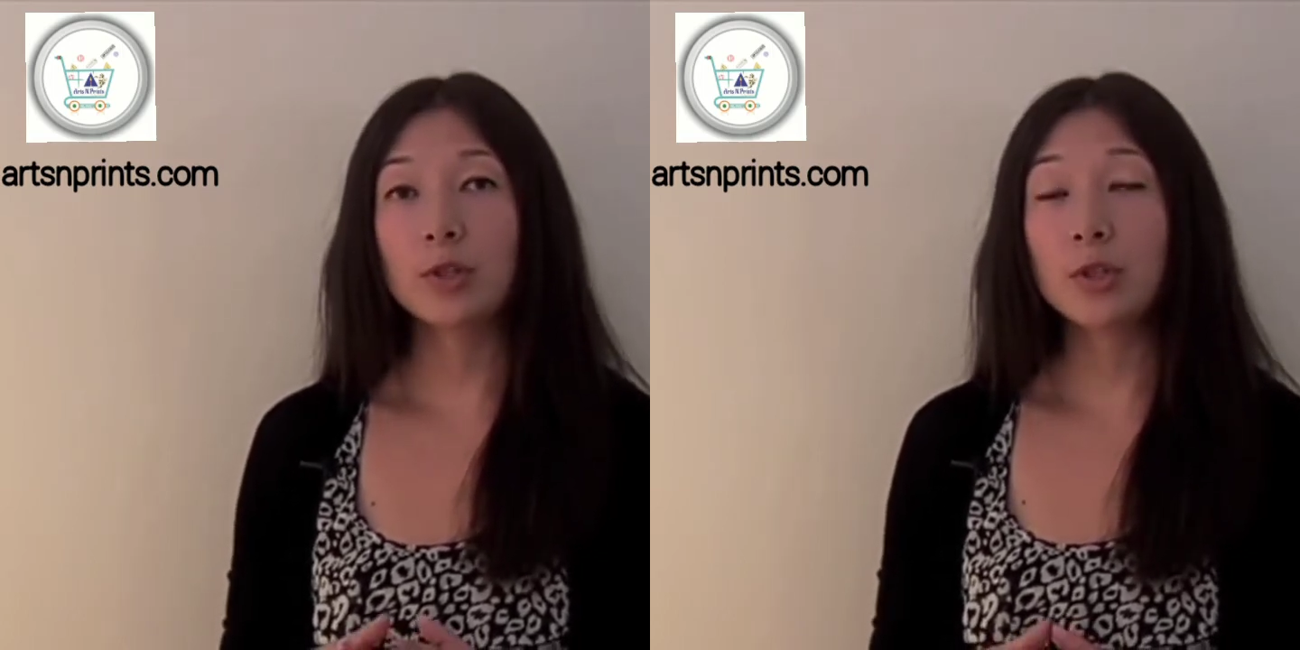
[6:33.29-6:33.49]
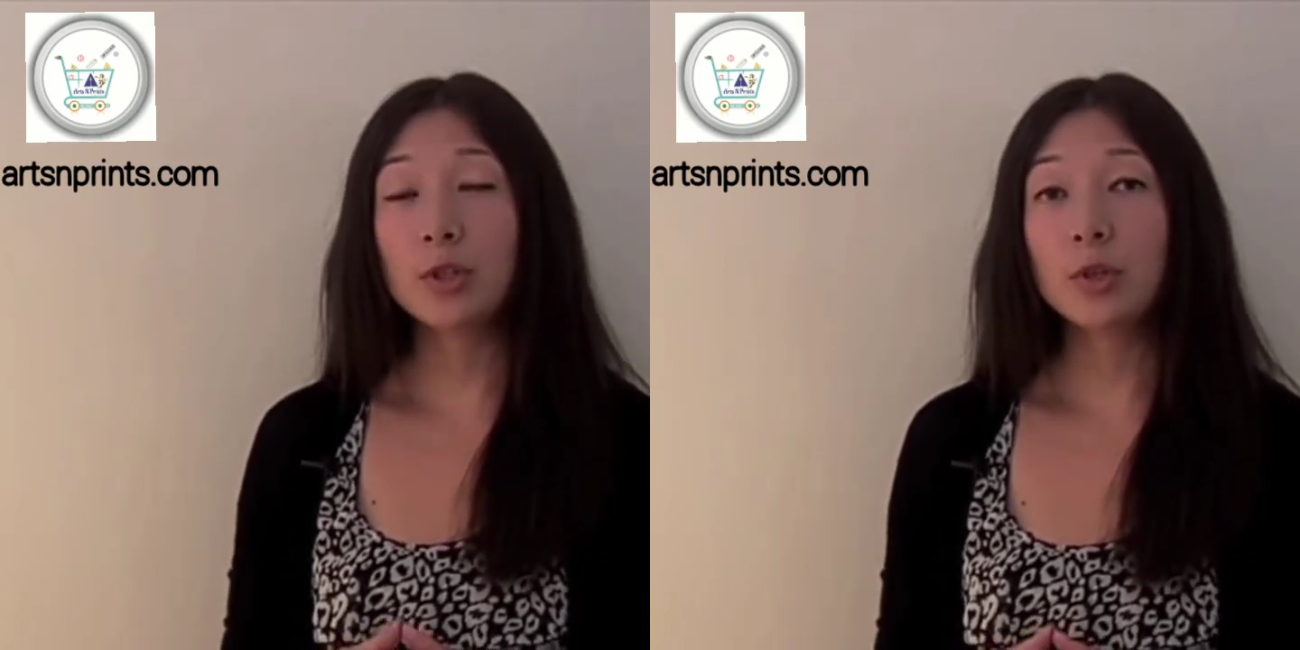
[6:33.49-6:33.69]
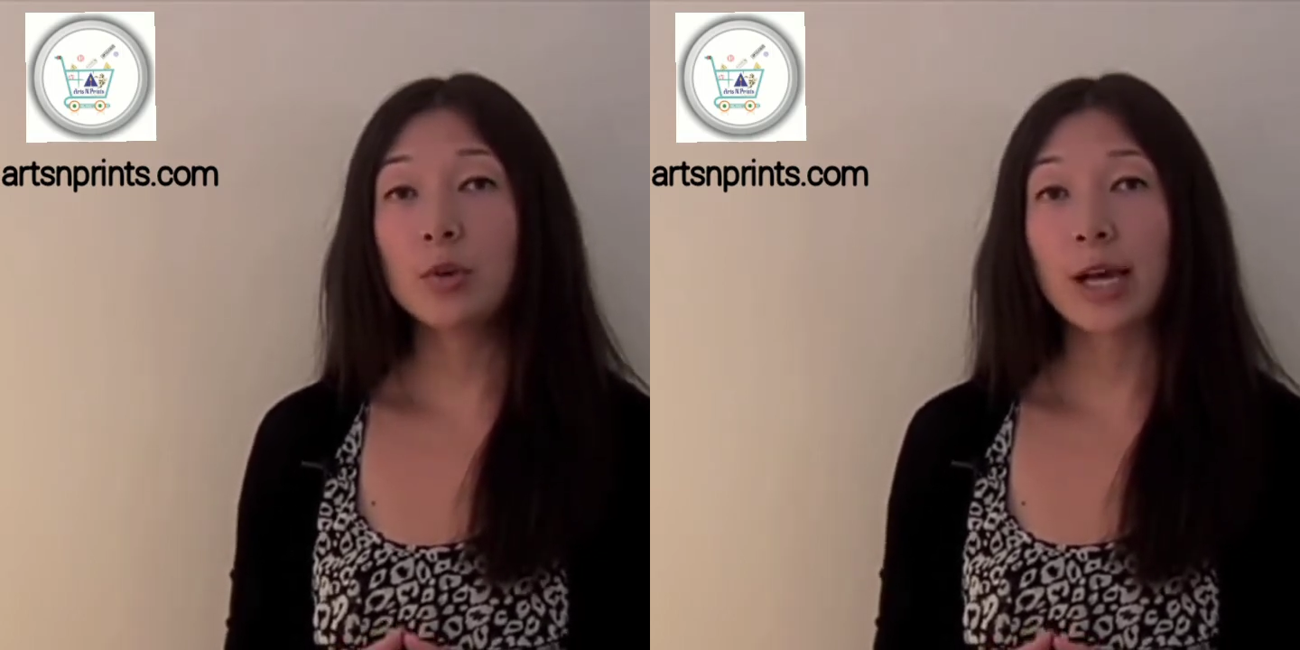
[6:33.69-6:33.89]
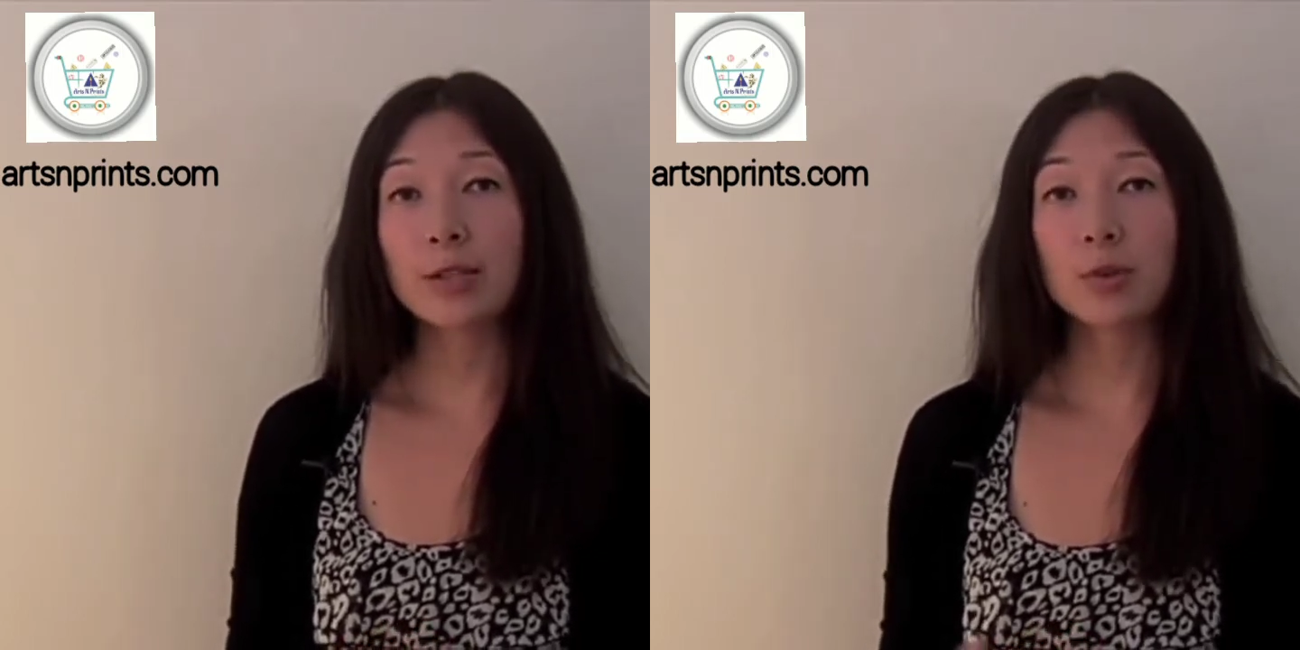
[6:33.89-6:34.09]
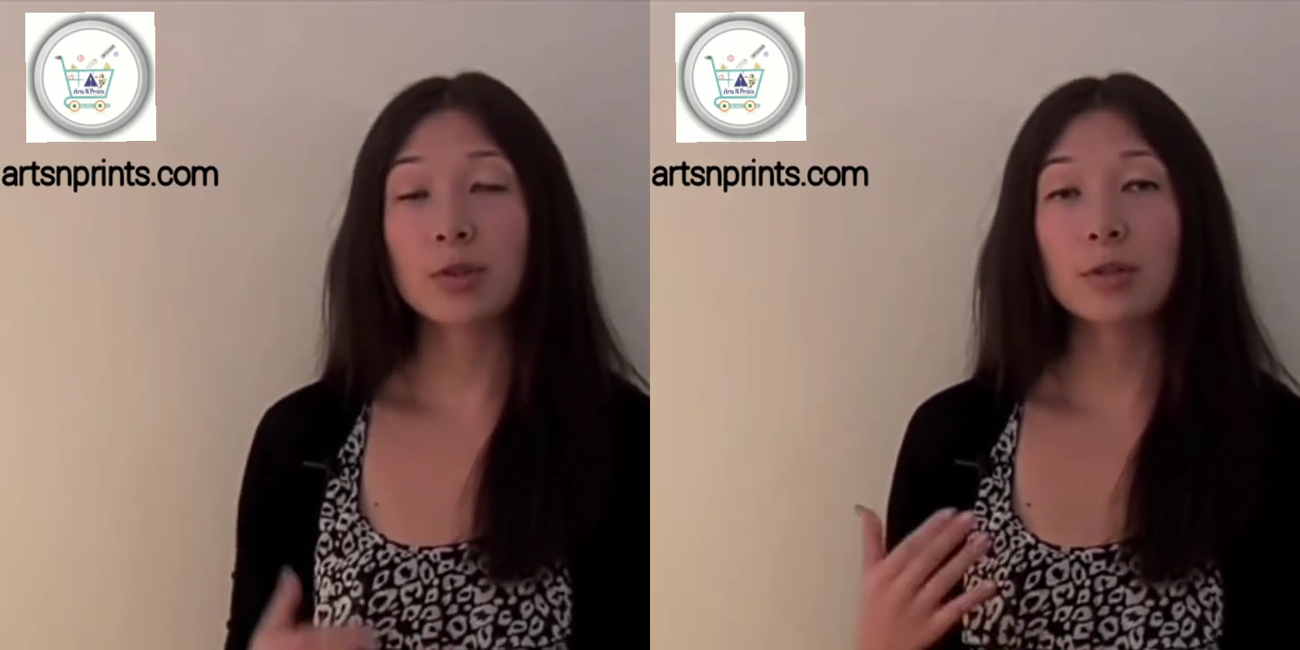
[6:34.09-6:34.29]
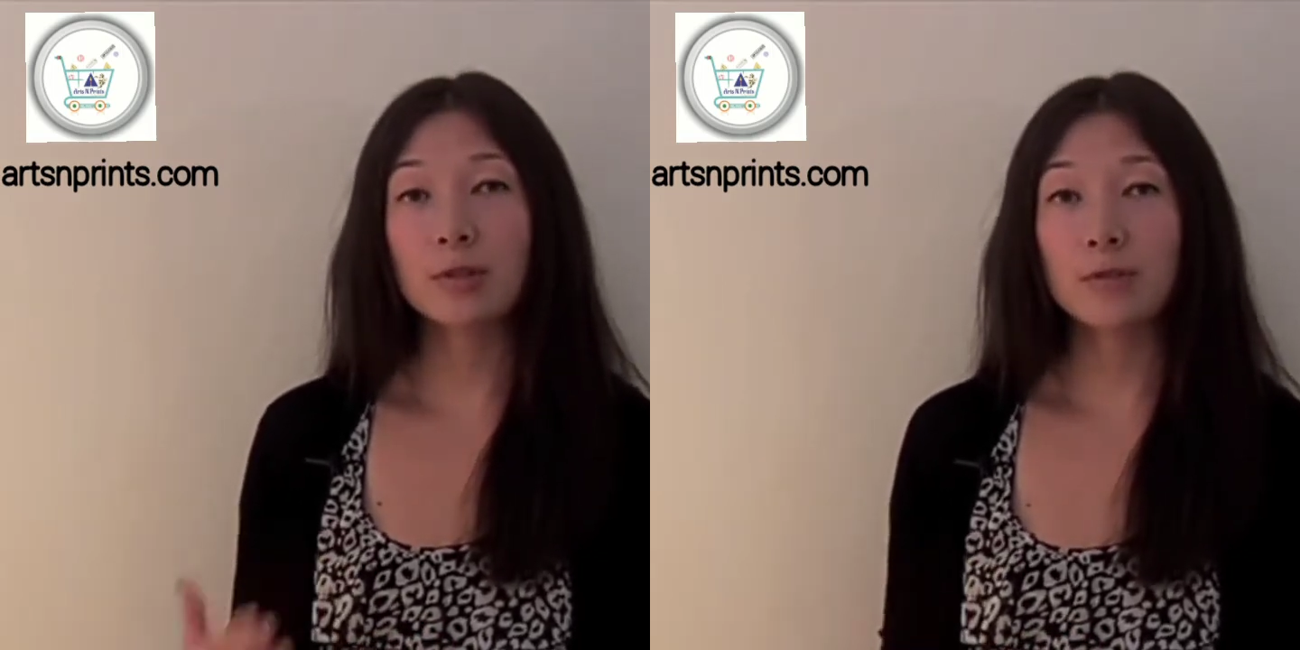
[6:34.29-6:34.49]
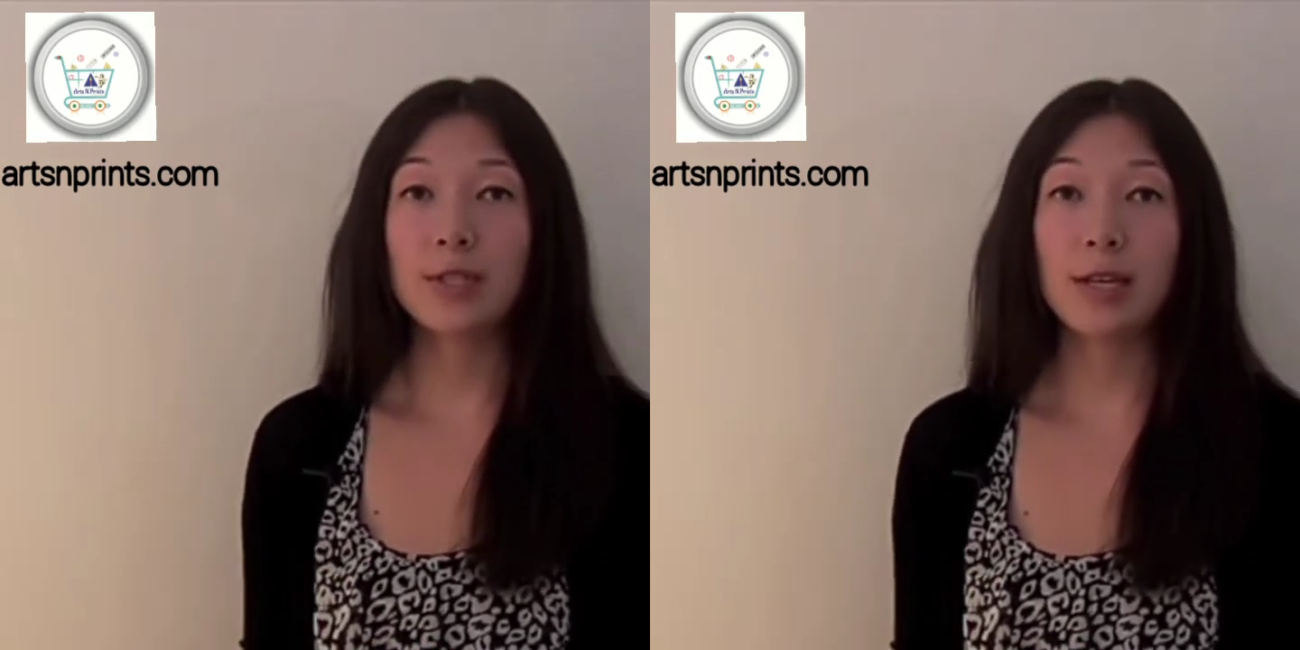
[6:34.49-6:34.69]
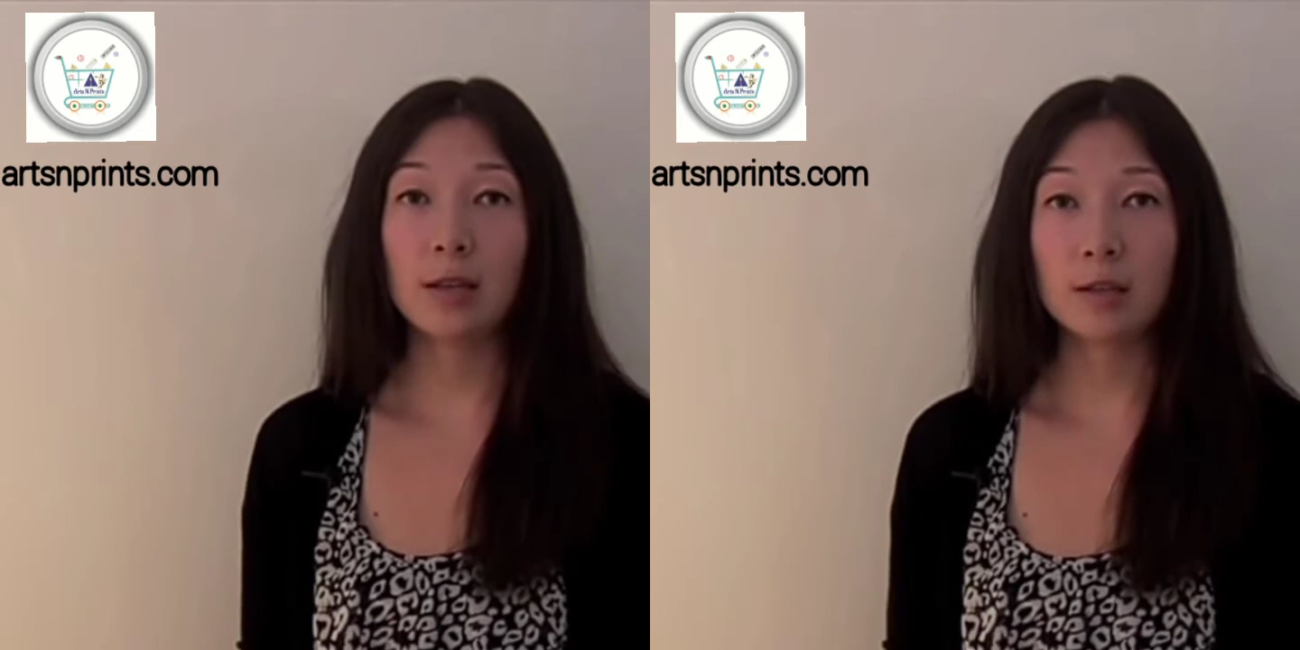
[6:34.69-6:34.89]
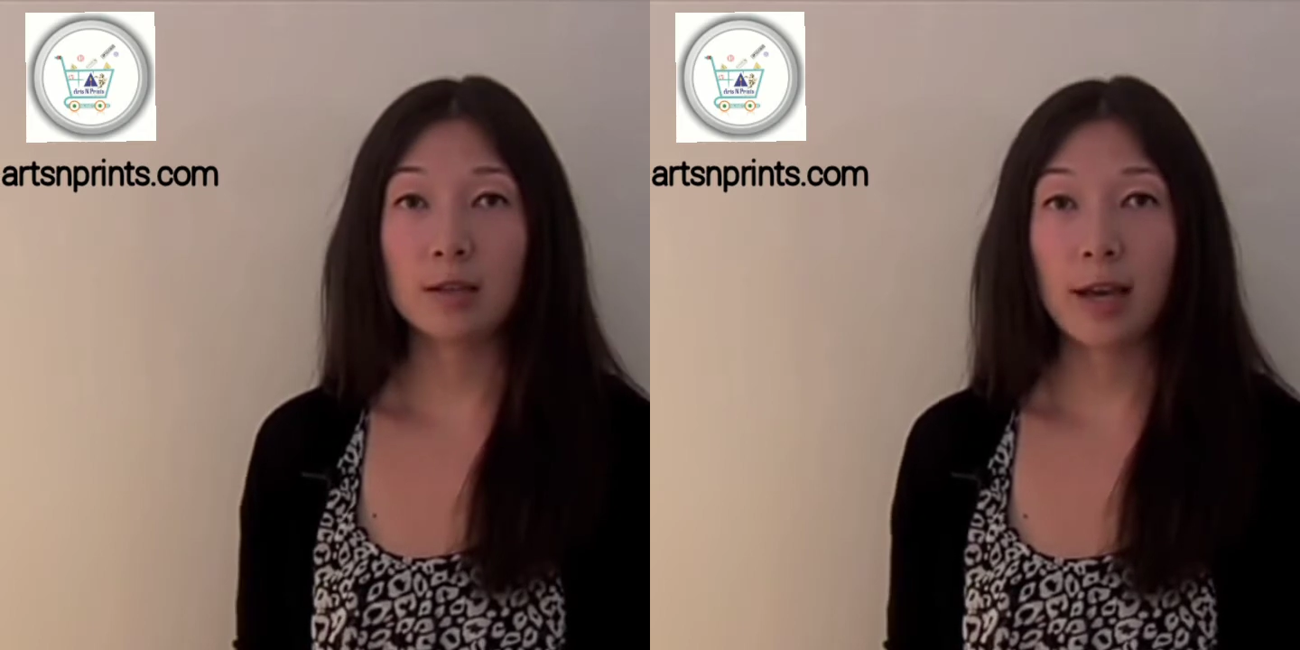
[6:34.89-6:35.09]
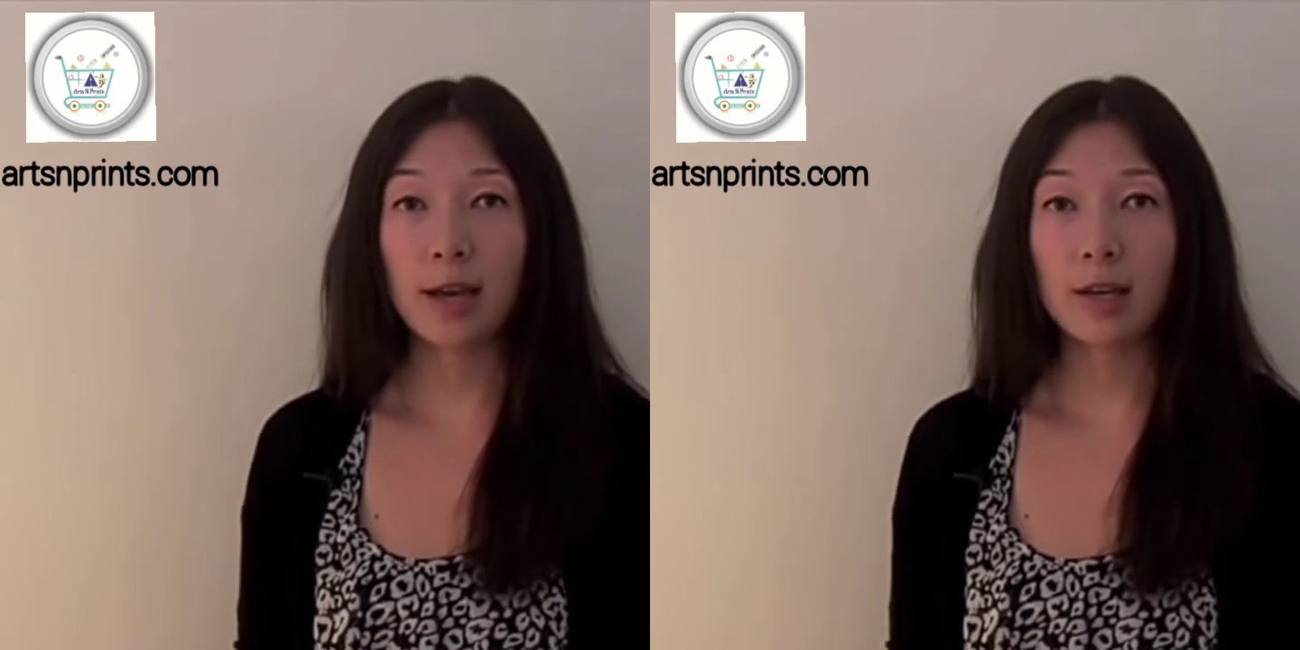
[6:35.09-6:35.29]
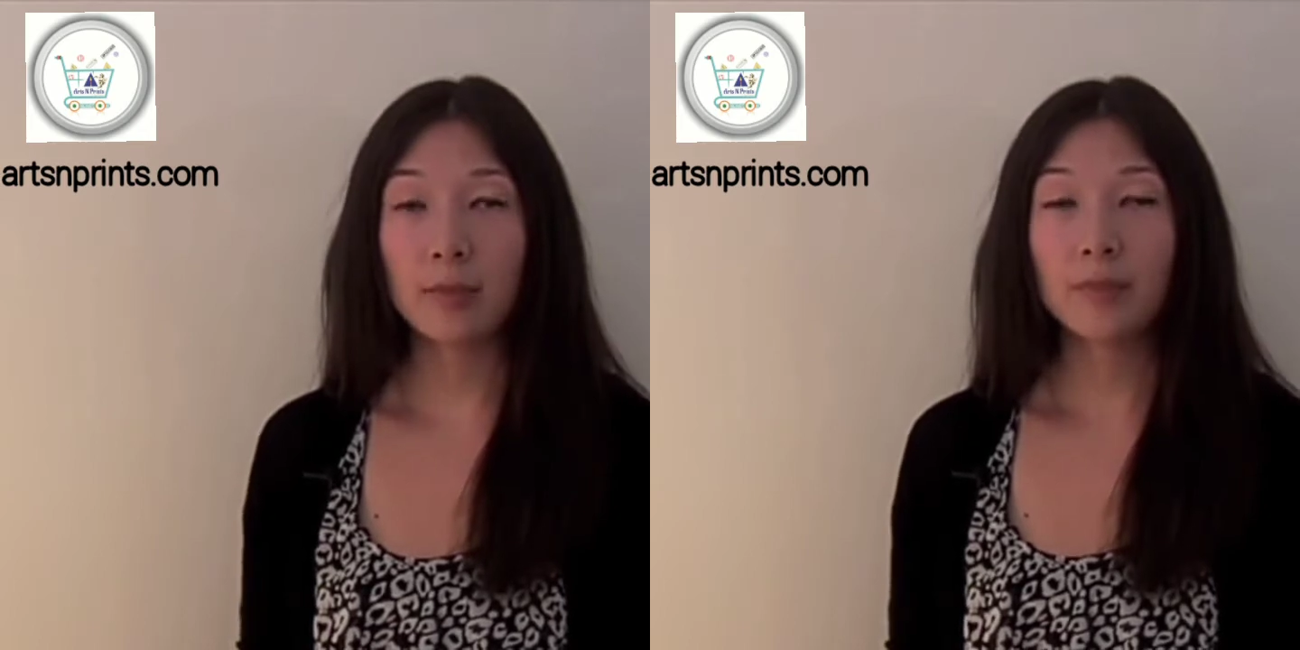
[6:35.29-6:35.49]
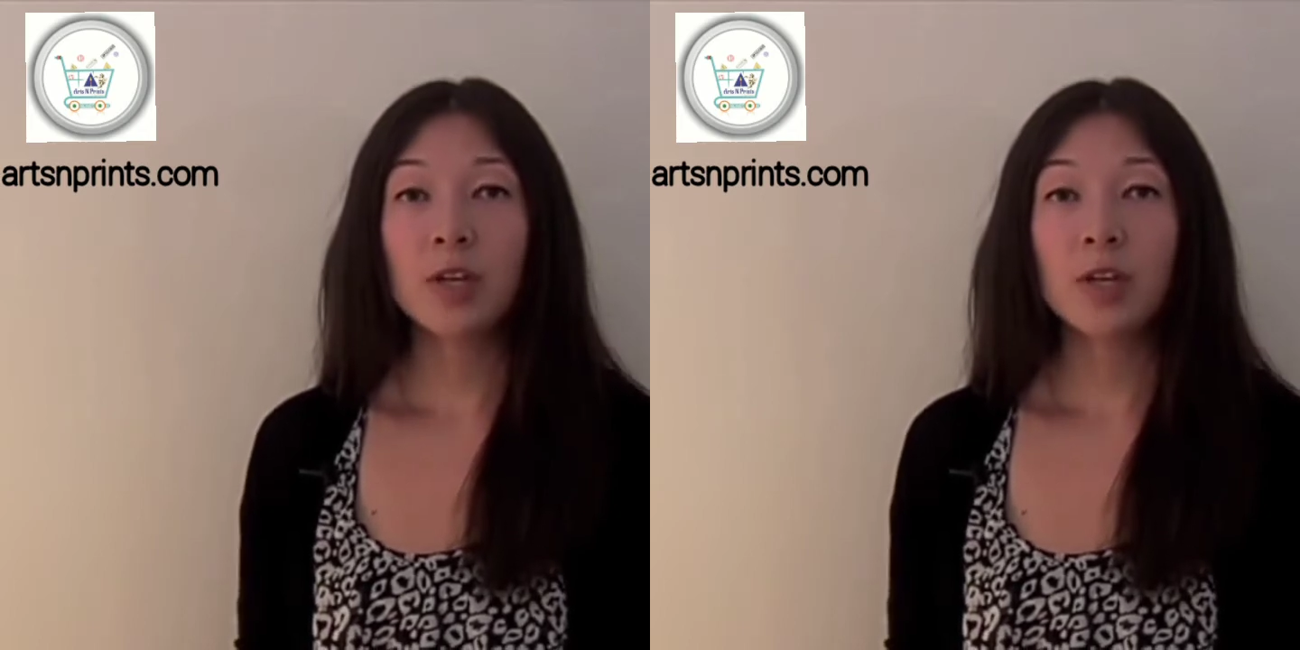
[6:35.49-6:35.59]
to do as a result of seeing the sign.